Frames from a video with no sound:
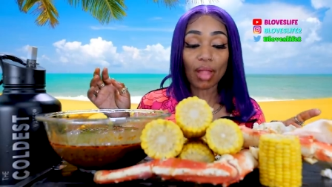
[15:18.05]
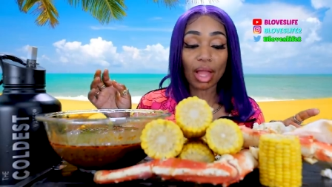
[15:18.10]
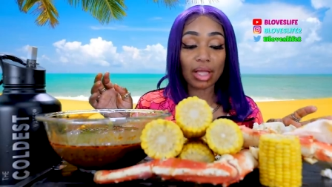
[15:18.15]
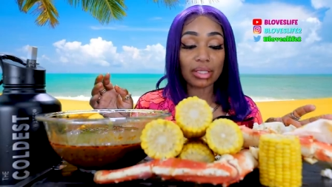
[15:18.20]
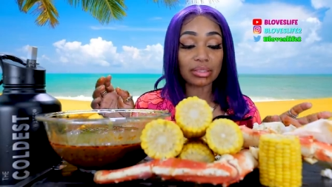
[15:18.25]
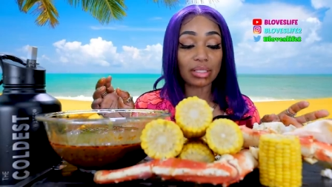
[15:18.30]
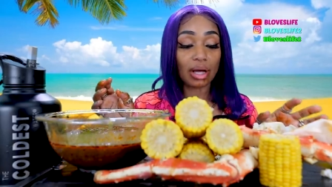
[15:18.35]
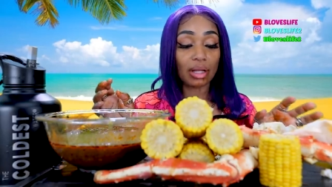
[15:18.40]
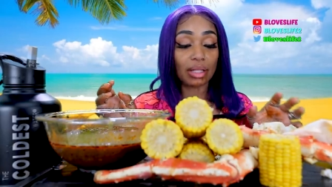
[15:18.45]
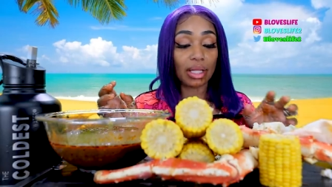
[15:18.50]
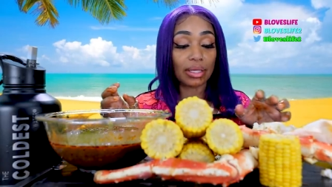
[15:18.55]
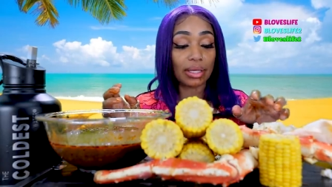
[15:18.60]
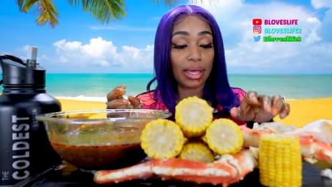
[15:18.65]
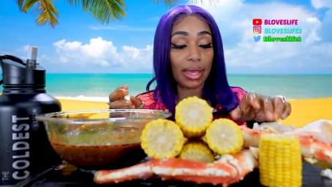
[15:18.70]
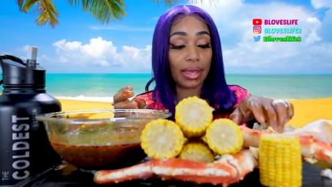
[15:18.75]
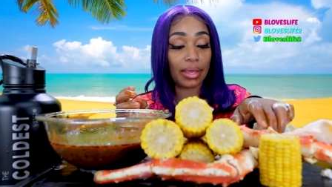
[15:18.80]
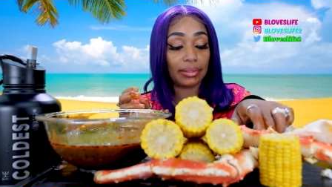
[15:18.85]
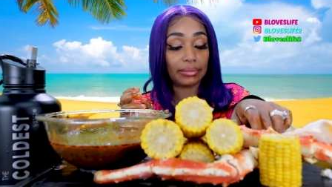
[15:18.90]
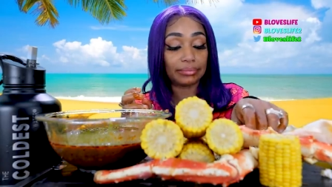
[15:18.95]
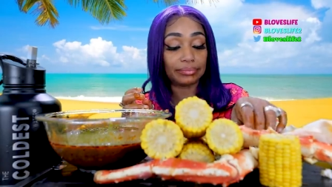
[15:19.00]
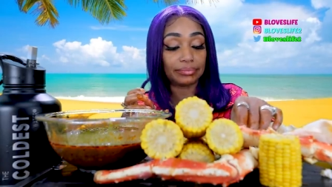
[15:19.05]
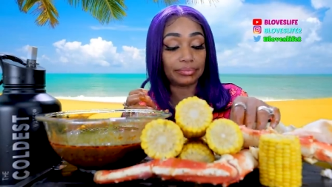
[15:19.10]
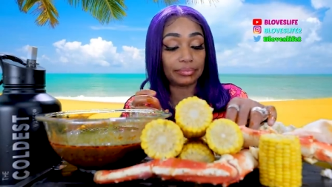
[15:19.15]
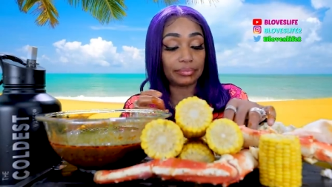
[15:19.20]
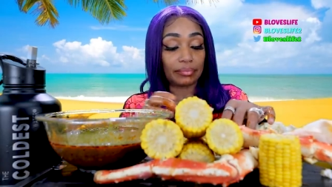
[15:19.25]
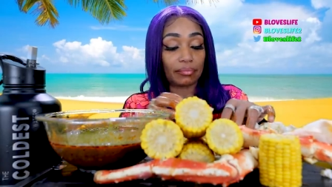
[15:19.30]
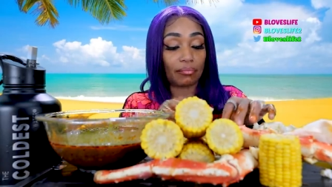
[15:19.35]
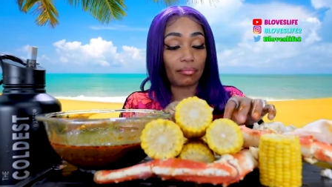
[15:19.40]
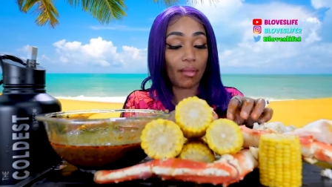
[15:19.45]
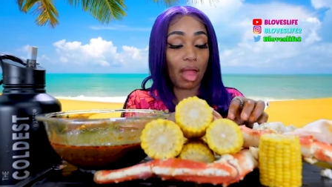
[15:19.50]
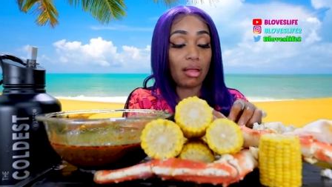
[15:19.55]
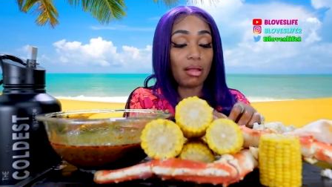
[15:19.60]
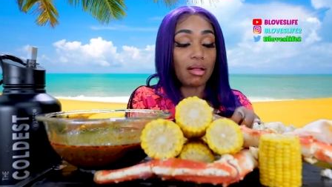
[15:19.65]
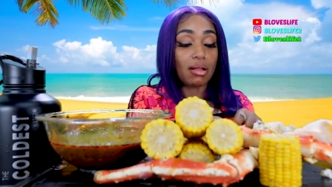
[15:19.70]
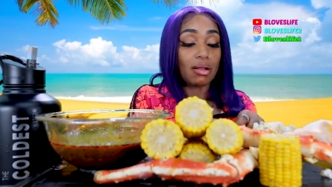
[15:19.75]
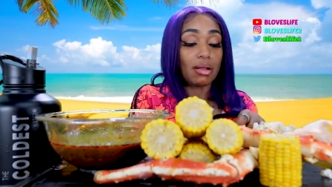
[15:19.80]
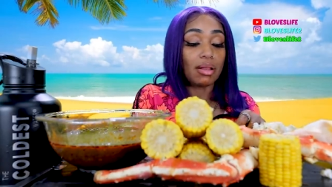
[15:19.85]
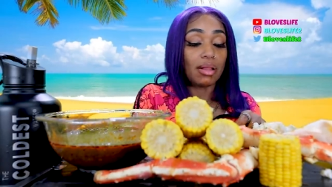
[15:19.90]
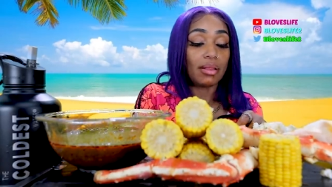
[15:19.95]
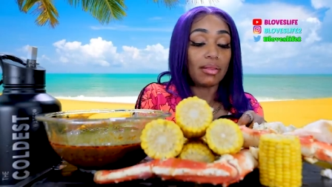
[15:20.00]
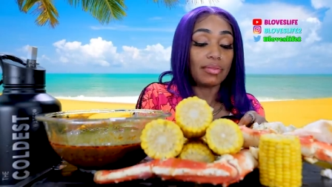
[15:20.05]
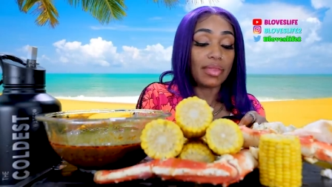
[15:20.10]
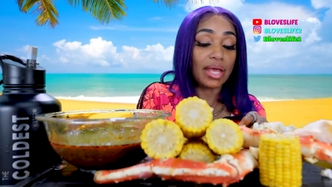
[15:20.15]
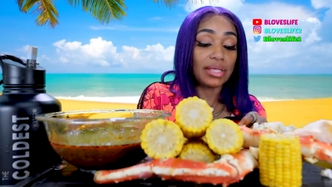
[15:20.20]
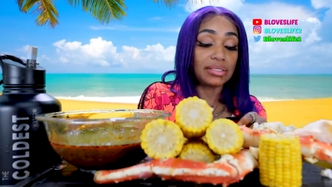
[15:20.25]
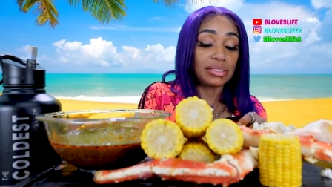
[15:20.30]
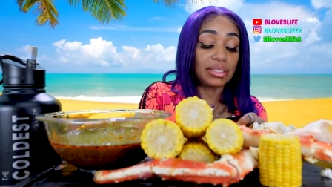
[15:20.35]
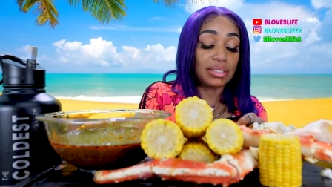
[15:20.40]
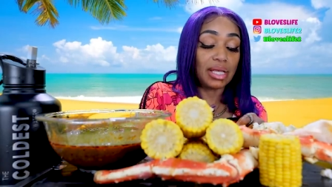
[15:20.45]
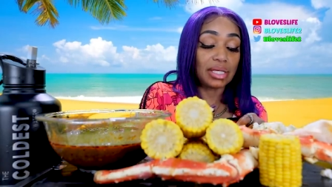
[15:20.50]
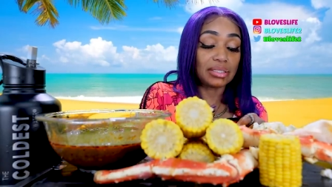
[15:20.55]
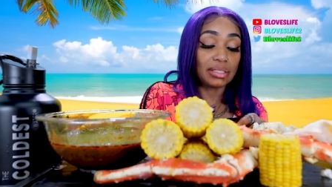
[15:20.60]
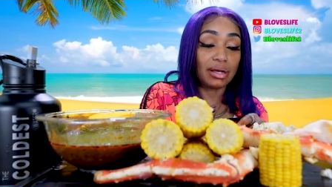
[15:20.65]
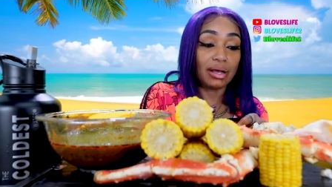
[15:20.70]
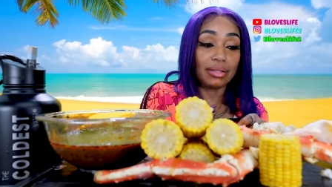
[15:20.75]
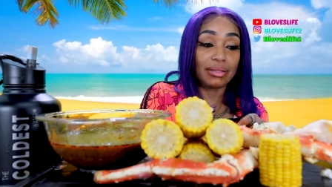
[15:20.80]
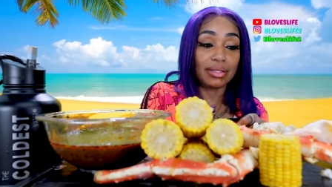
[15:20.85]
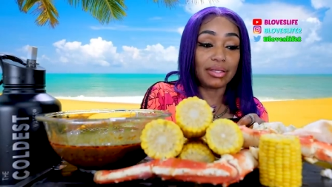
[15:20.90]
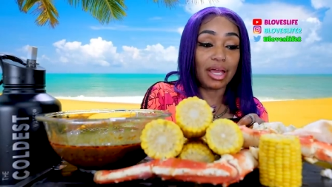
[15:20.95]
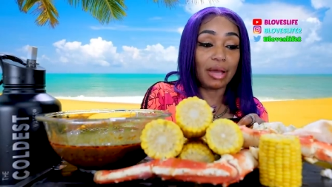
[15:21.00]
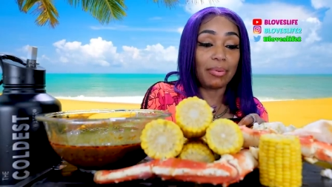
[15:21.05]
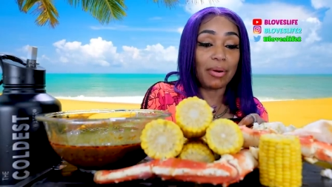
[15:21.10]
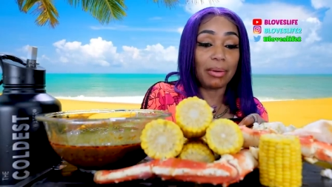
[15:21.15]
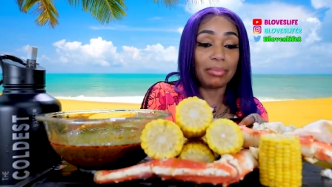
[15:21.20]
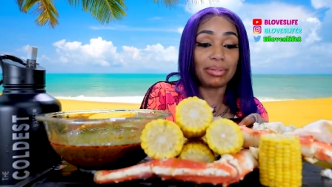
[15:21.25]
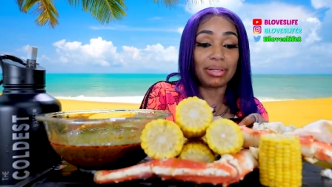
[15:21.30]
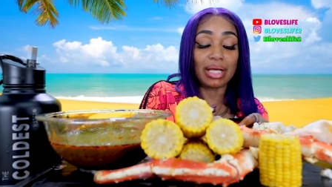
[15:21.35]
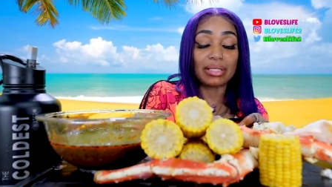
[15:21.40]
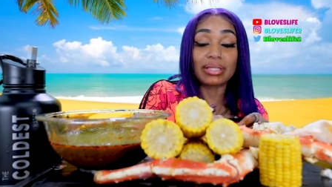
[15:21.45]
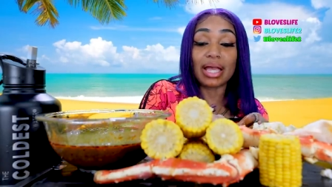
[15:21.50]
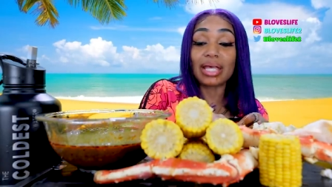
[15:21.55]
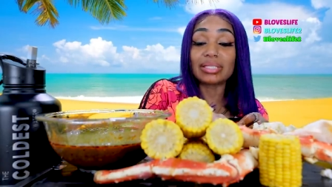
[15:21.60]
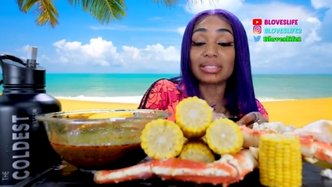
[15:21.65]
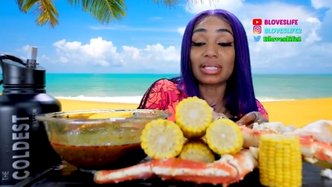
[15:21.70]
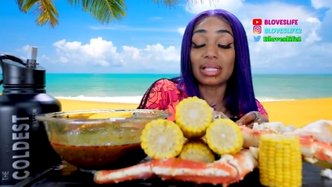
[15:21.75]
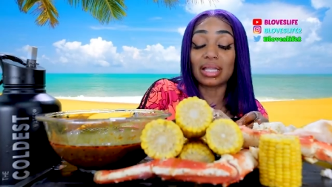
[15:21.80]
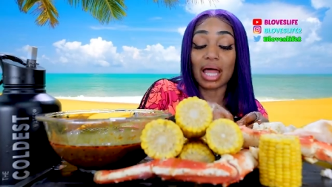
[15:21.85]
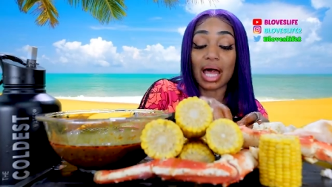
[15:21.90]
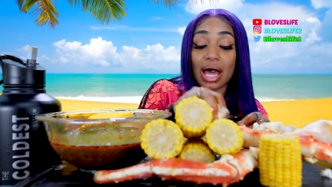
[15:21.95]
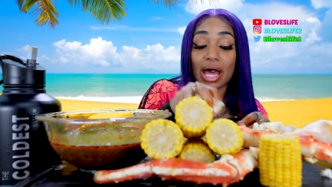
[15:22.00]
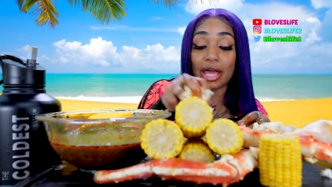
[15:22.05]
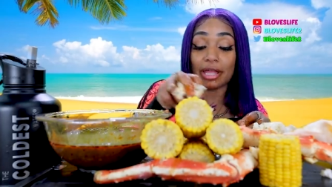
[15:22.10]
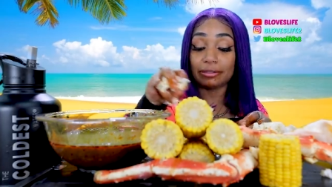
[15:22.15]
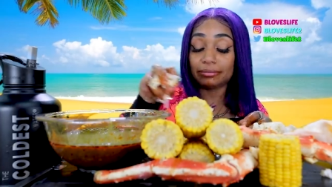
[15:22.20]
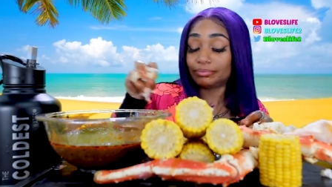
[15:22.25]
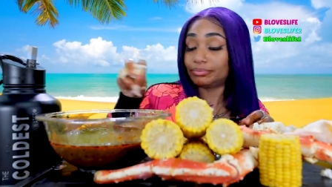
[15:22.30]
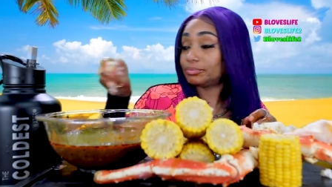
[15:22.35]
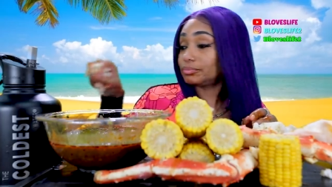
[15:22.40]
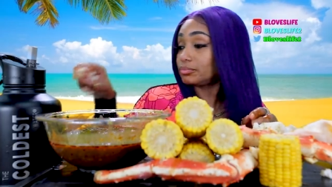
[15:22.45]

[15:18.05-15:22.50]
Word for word: That's all I got. That's it, that's all. I know y'all probably like, that's a lot.